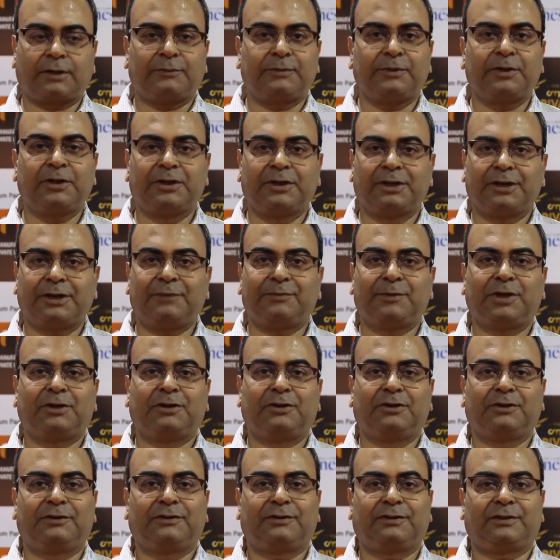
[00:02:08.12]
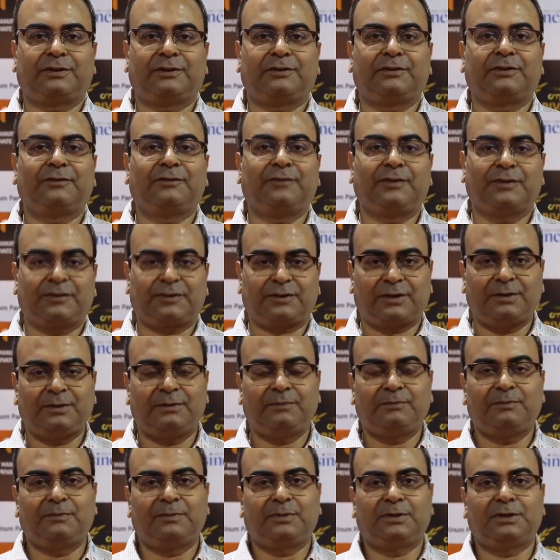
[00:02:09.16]
it has been great because uh, this is the first
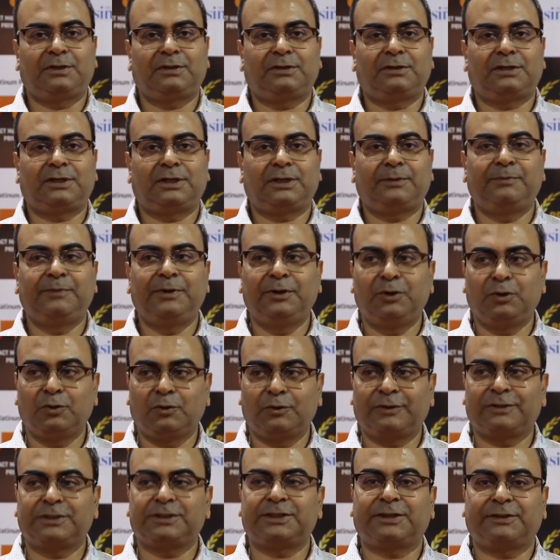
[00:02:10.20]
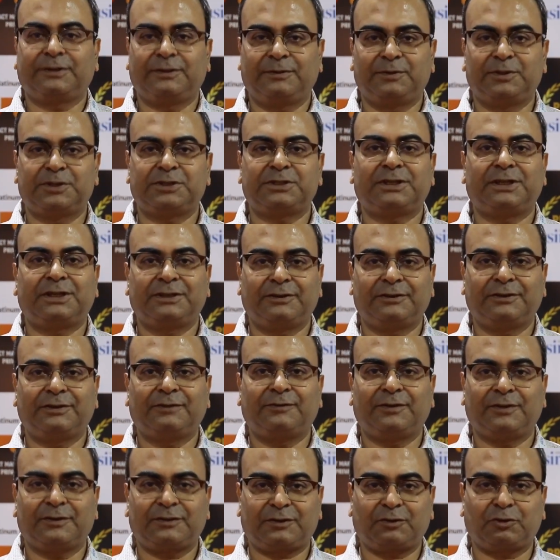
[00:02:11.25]
time uh, I've been to such exhibition and this is the
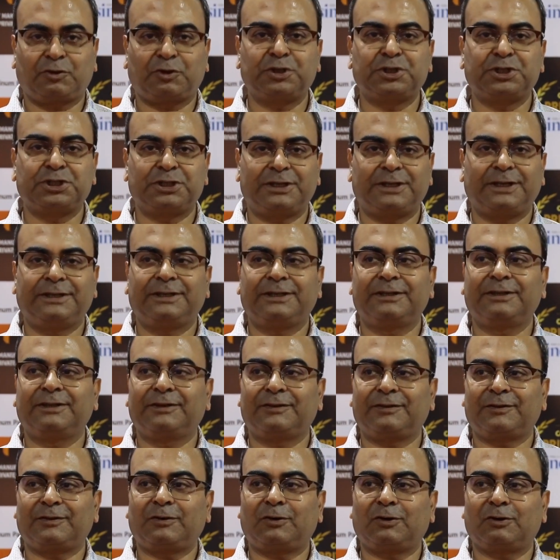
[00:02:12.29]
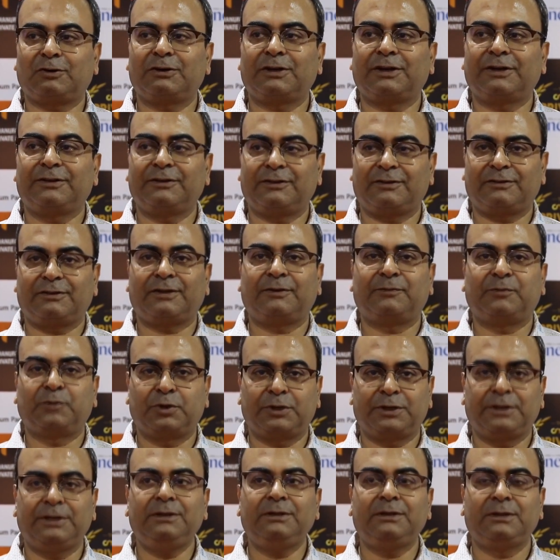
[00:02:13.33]
first occasion I think these organizers have
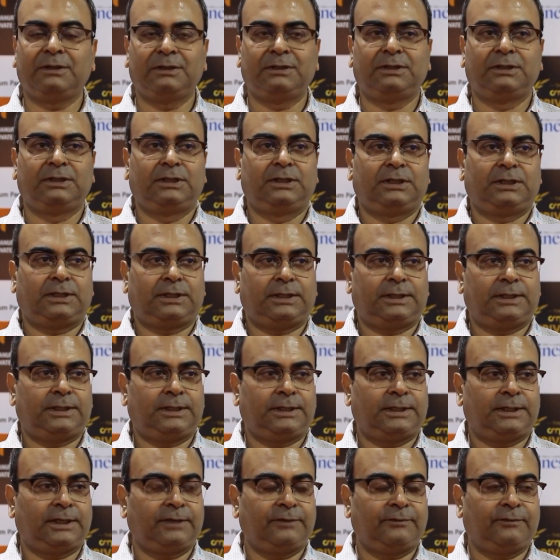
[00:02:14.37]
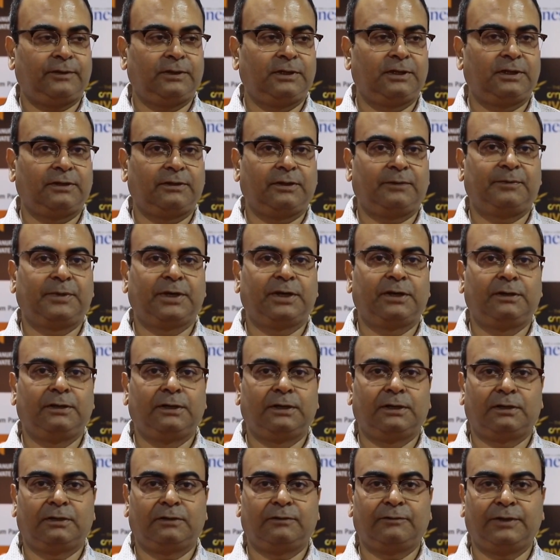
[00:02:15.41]
put in and I feel there is a big
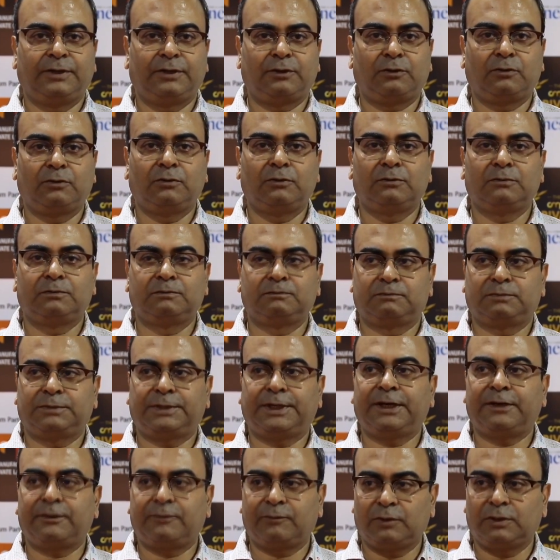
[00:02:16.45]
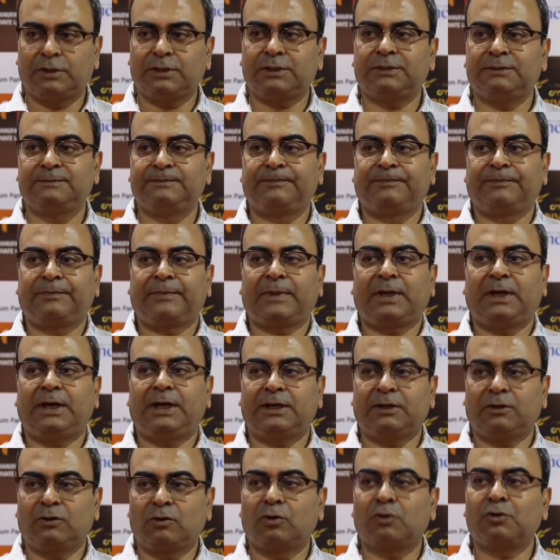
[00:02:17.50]
uh, way to network
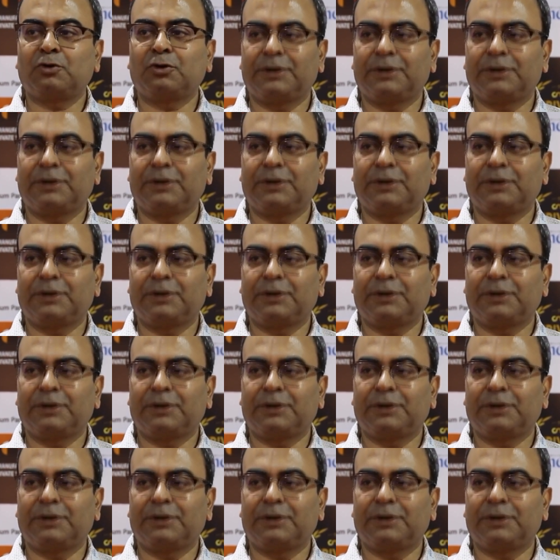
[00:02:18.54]
and grow